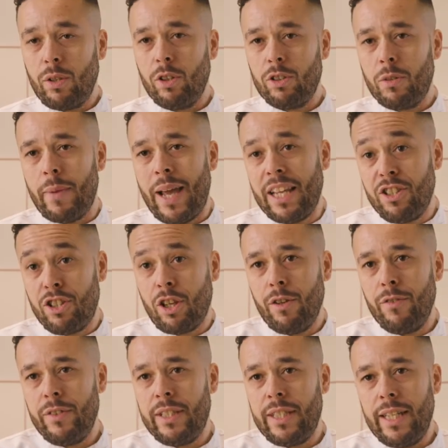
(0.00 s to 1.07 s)
got some
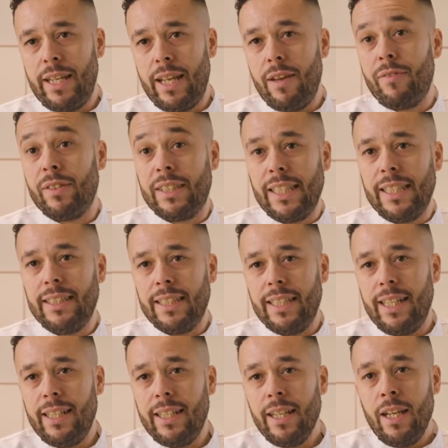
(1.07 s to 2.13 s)
anchovies in there for
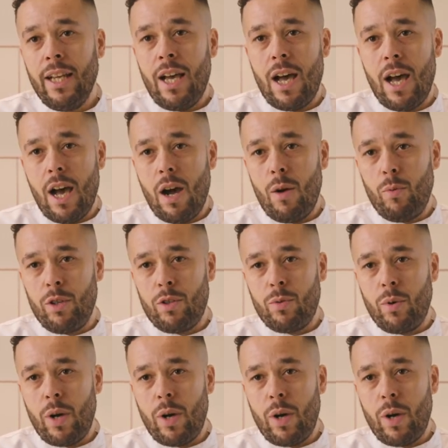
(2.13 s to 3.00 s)
seasoning, uh, which